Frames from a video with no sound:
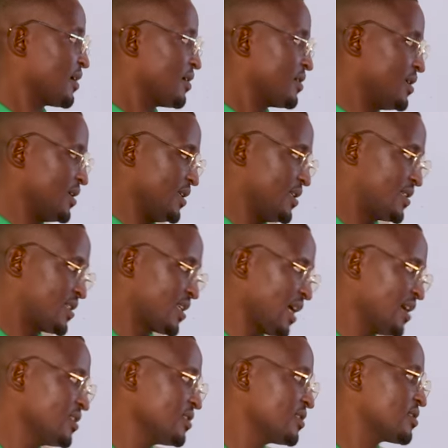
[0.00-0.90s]
This is
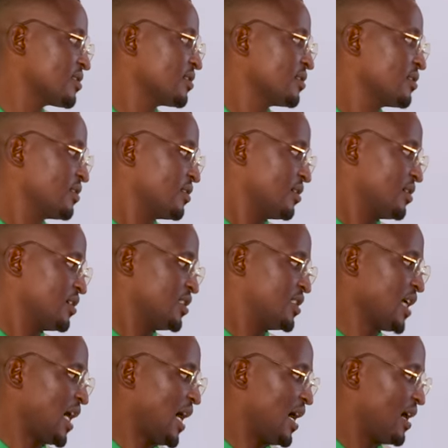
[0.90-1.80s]
scent.
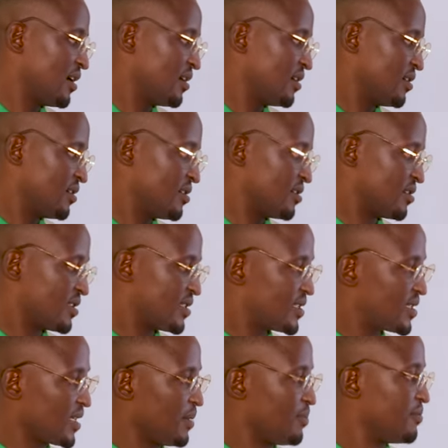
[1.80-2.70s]
Ja.
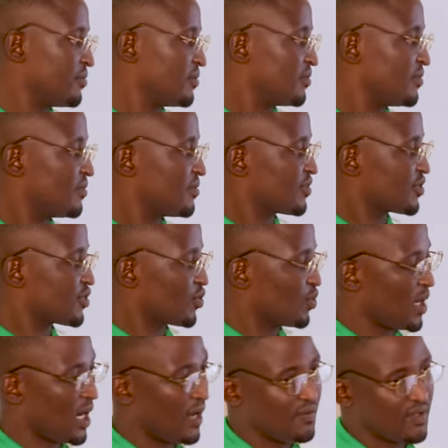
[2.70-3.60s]
Same. So
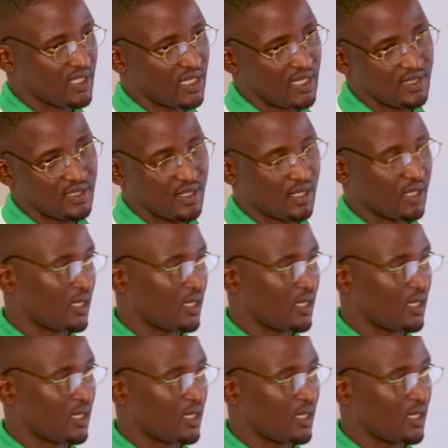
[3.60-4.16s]
we have it as